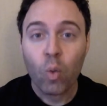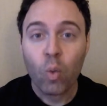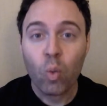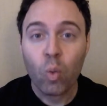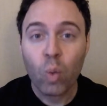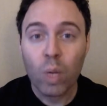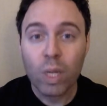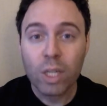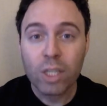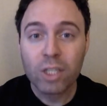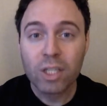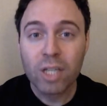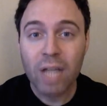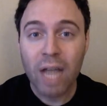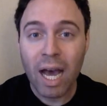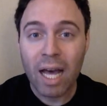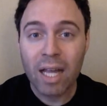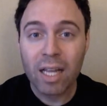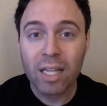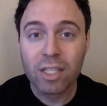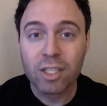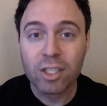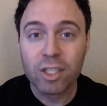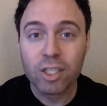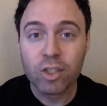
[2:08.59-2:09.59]
which
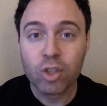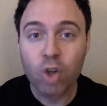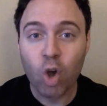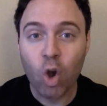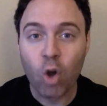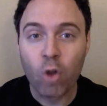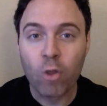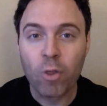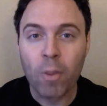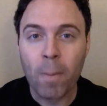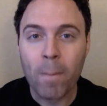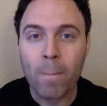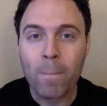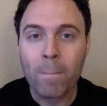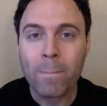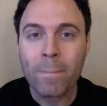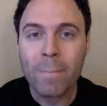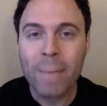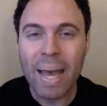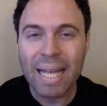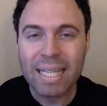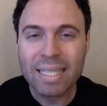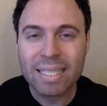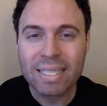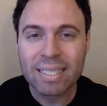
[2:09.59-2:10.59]
colleges are the
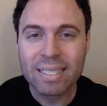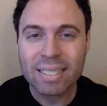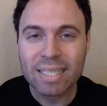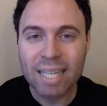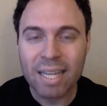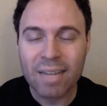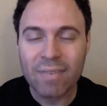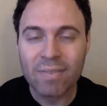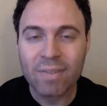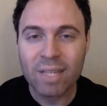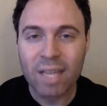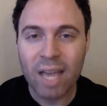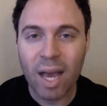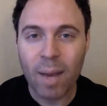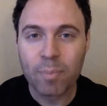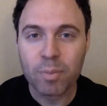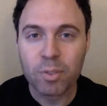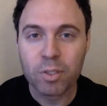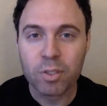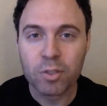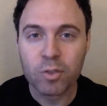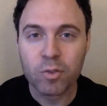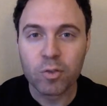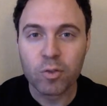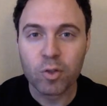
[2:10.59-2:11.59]
best safety
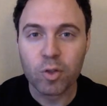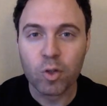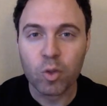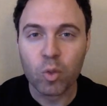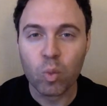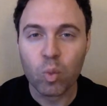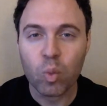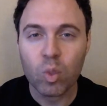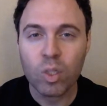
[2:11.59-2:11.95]
options for you,